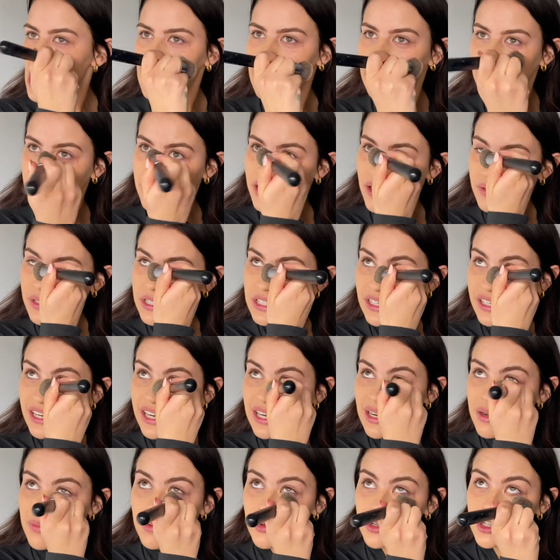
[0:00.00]
No one's going to
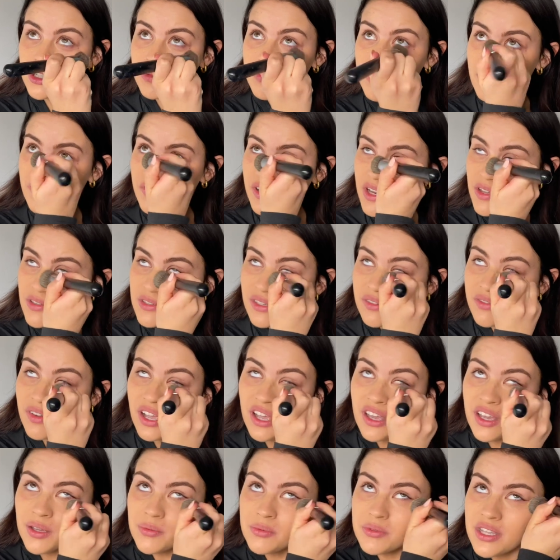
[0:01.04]
end up watching my videos if I
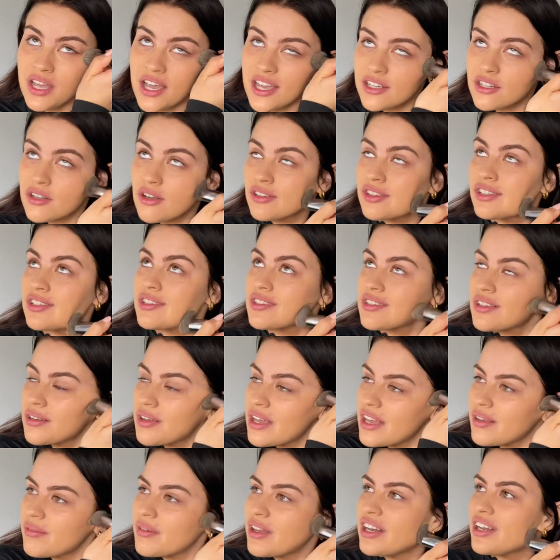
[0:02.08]
keep saying don't listen
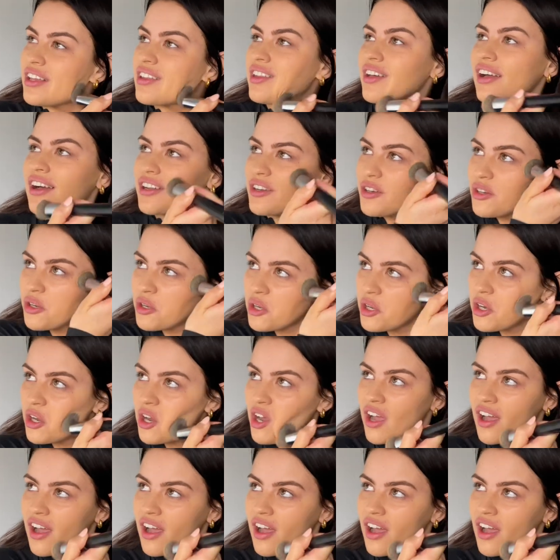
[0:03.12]
to anything I do.